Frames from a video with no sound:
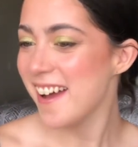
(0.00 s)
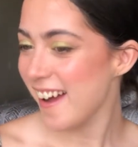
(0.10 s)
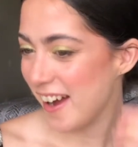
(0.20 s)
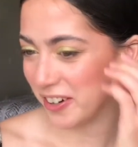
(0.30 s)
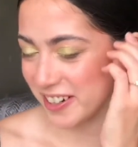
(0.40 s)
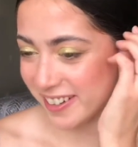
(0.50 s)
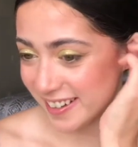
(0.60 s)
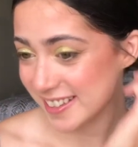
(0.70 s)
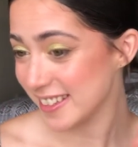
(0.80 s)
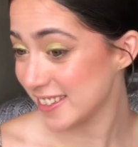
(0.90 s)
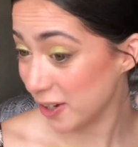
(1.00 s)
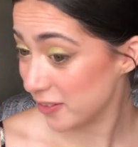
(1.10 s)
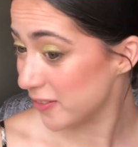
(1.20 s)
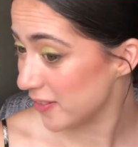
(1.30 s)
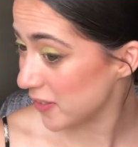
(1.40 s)
Hourglass itself,
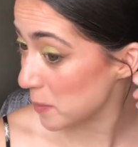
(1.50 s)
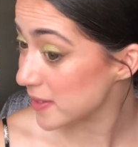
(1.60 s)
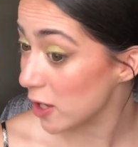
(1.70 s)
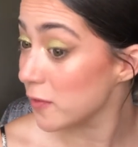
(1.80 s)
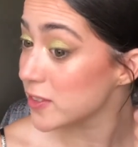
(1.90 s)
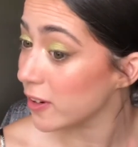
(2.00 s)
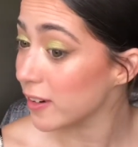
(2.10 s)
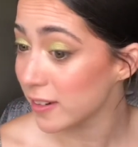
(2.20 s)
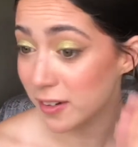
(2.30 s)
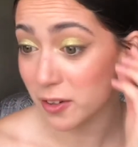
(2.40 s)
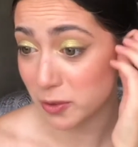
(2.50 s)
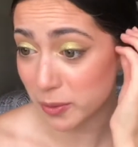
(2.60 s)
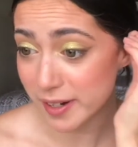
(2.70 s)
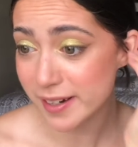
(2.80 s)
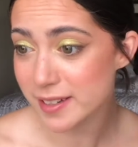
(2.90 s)
themselves are
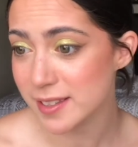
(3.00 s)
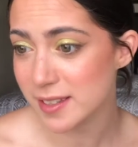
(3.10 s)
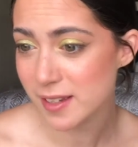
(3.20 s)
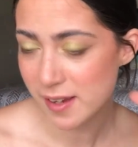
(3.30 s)
glorious.